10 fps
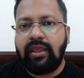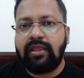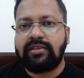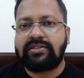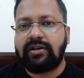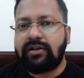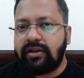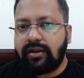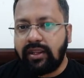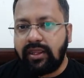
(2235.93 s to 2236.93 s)
Certain
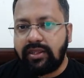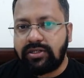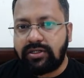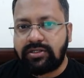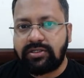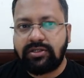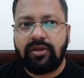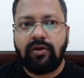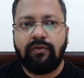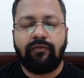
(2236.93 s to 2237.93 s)
reagents
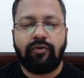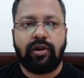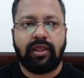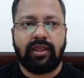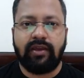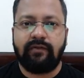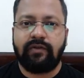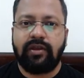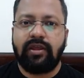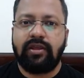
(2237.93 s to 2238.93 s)
would give
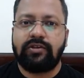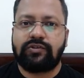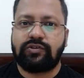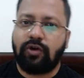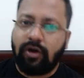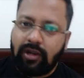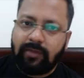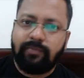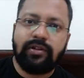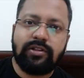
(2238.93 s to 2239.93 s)

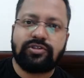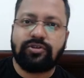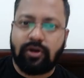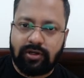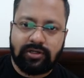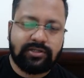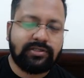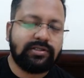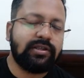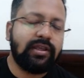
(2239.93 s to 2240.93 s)
soluble salts,
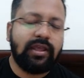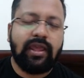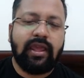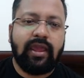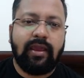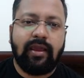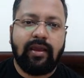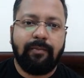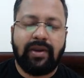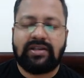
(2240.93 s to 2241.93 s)

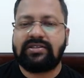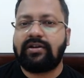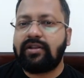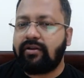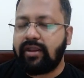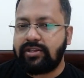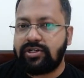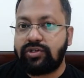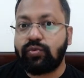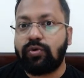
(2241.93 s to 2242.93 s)
but certain
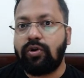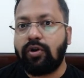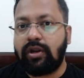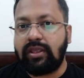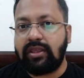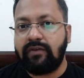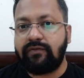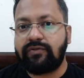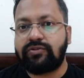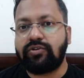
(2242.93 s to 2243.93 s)
reagents would not
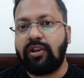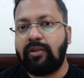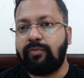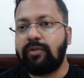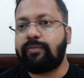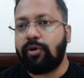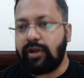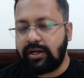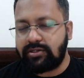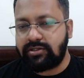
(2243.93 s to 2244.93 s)
give soluble
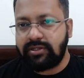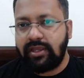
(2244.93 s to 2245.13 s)
products.